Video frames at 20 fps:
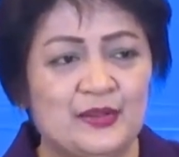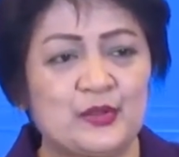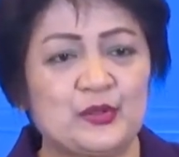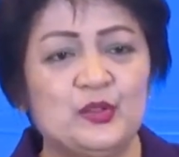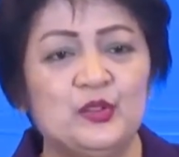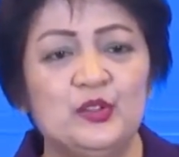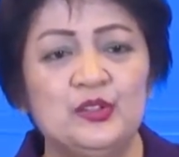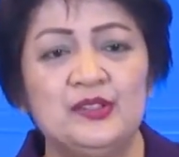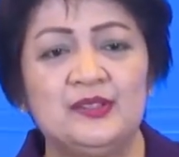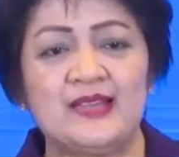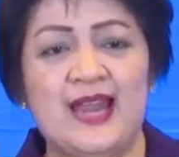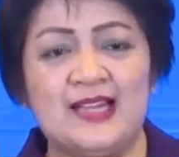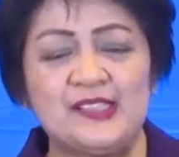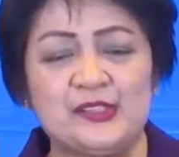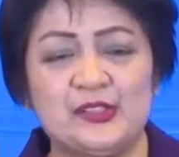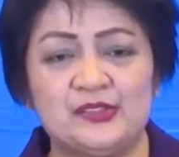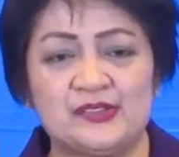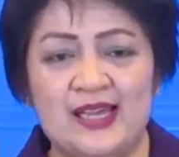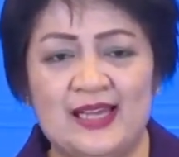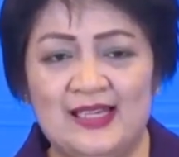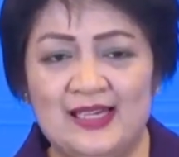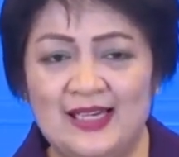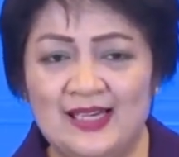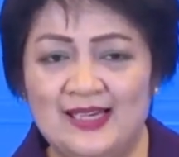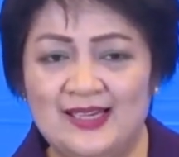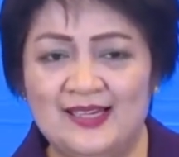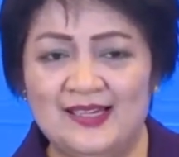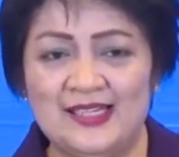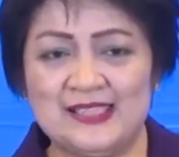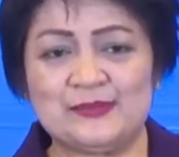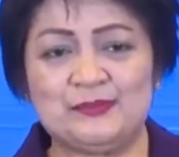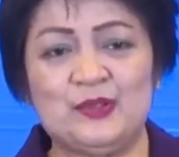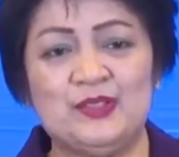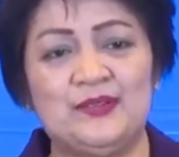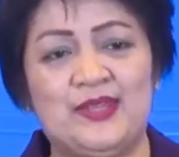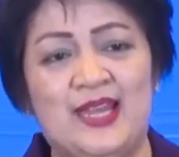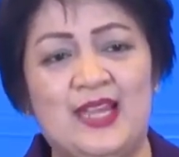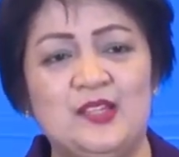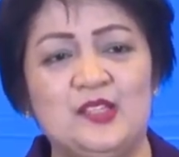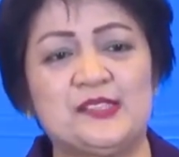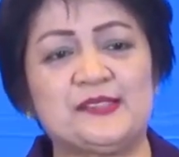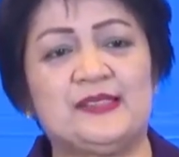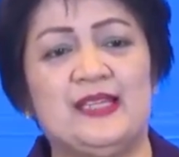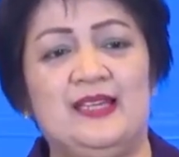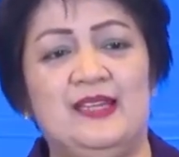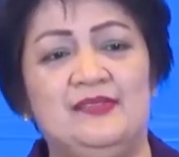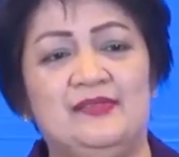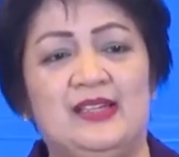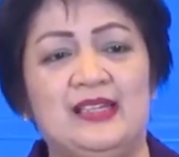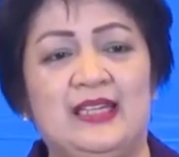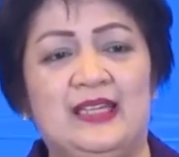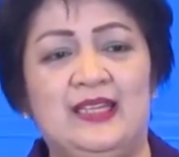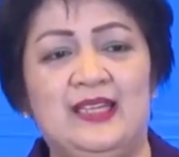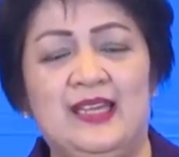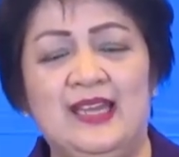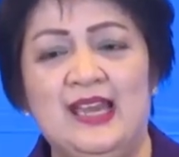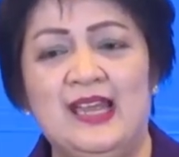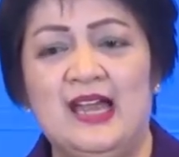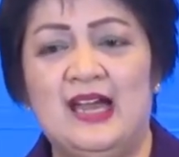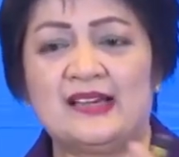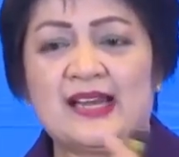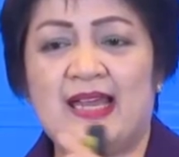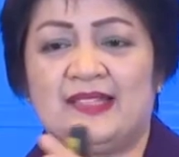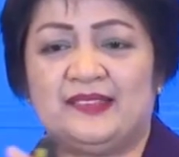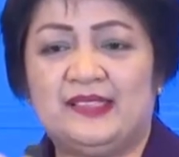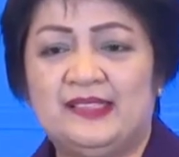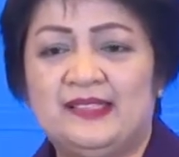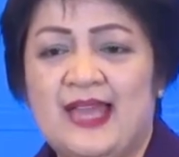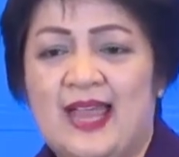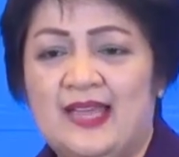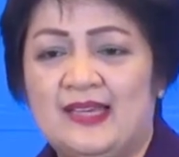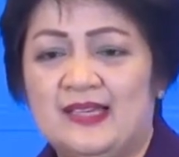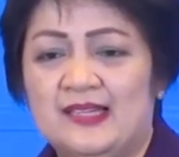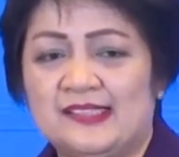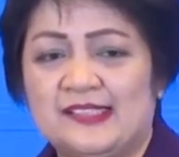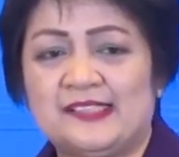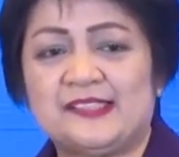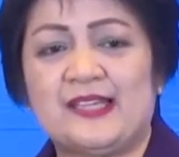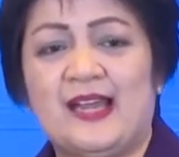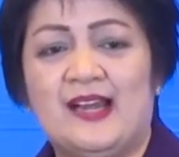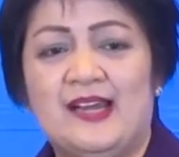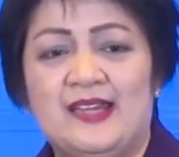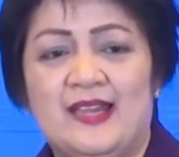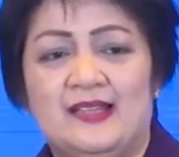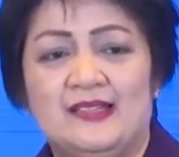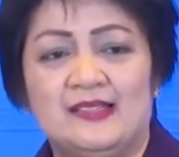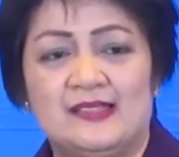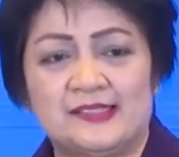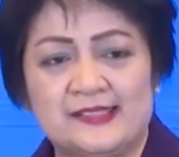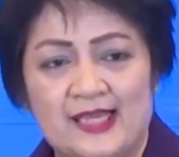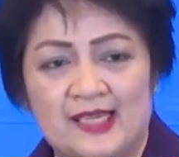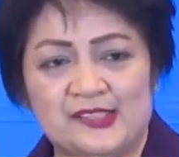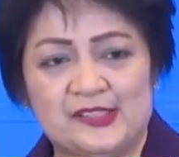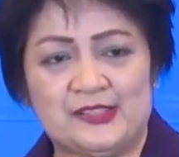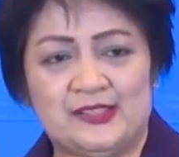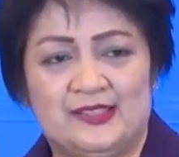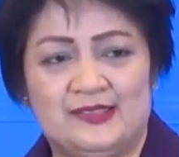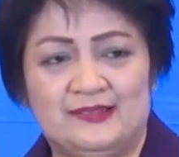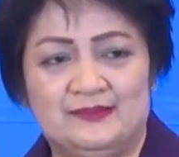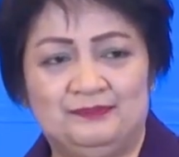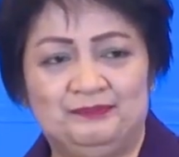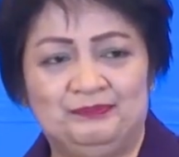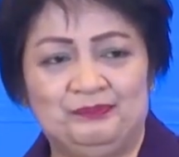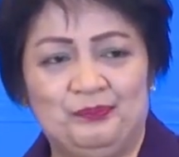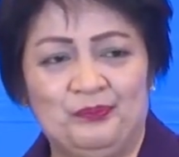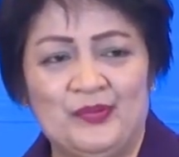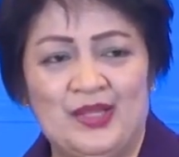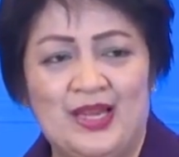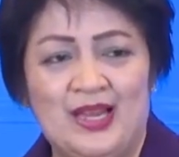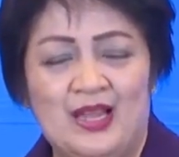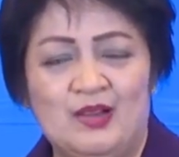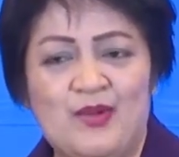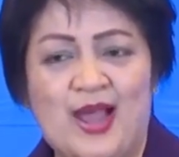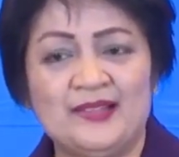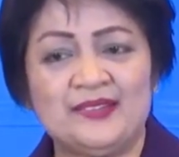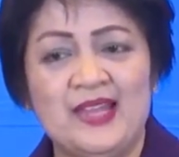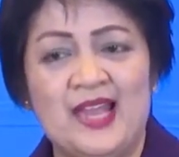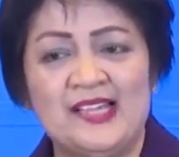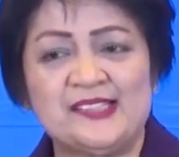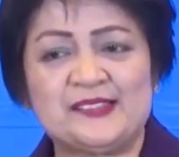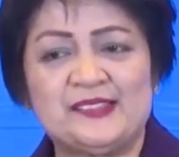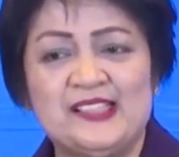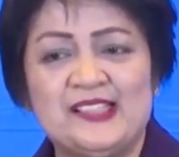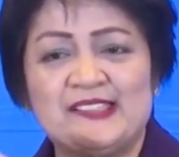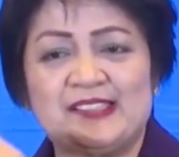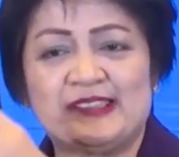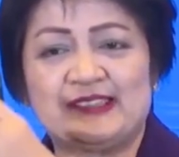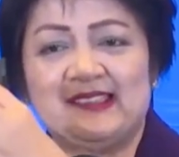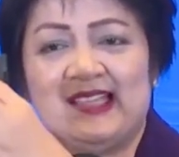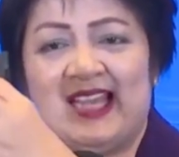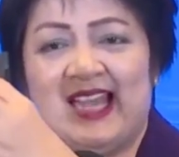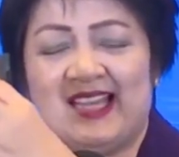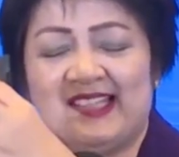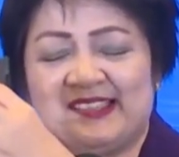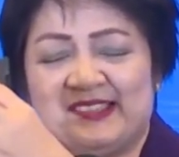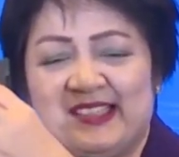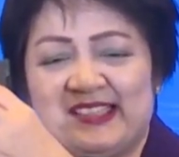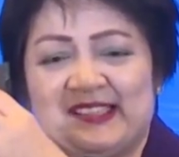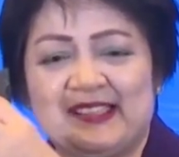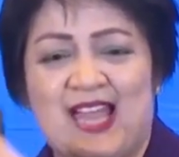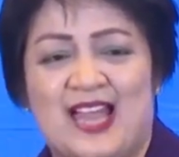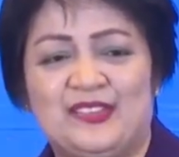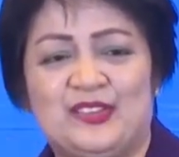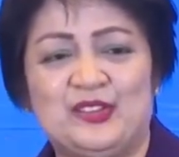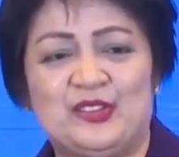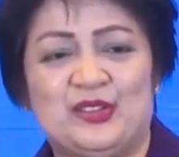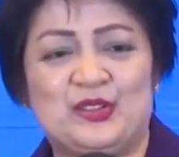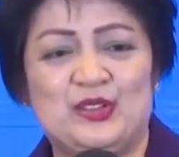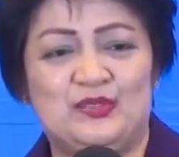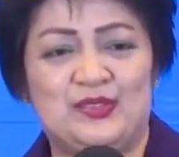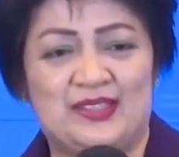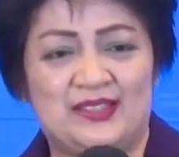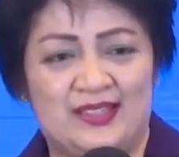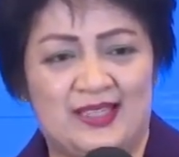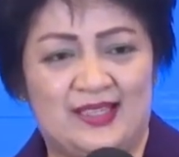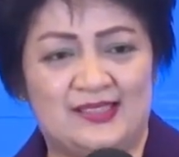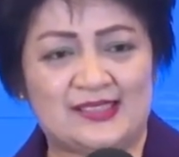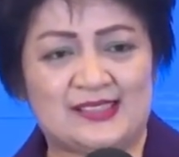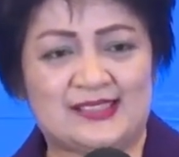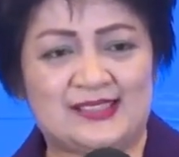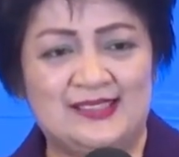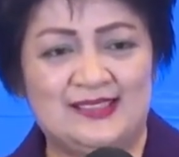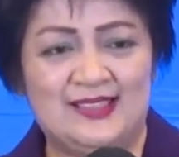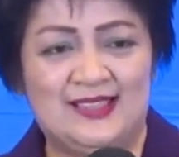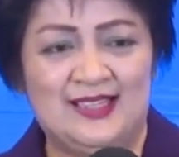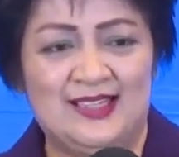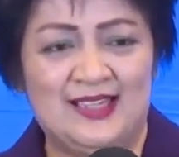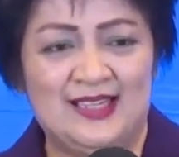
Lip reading: through natural spontaneous delivery rather than cesarean section. What has this got to do with this?